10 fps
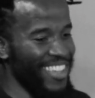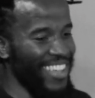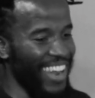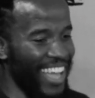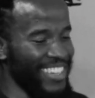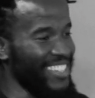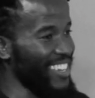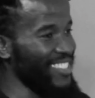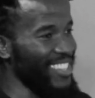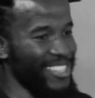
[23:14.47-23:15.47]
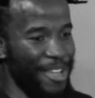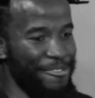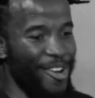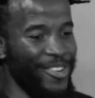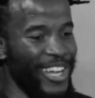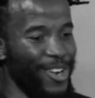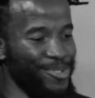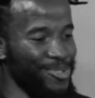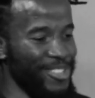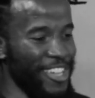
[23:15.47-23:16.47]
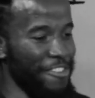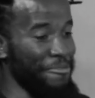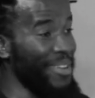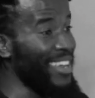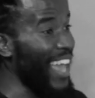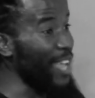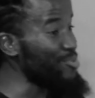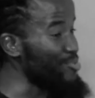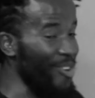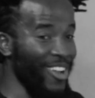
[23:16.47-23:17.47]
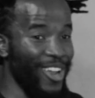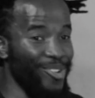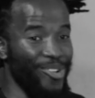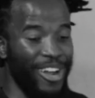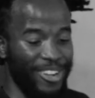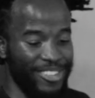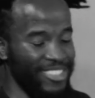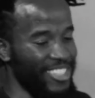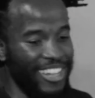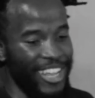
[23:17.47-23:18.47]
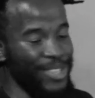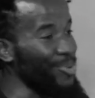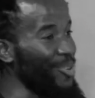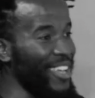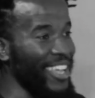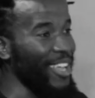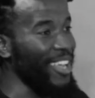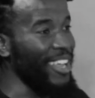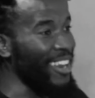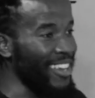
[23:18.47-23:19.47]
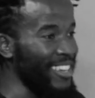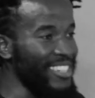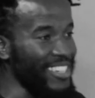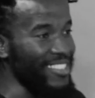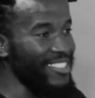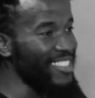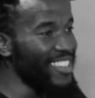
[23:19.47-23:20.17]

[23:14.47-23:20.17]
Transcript: Like, just as I found out, which I've been lied to all along, lentole religions.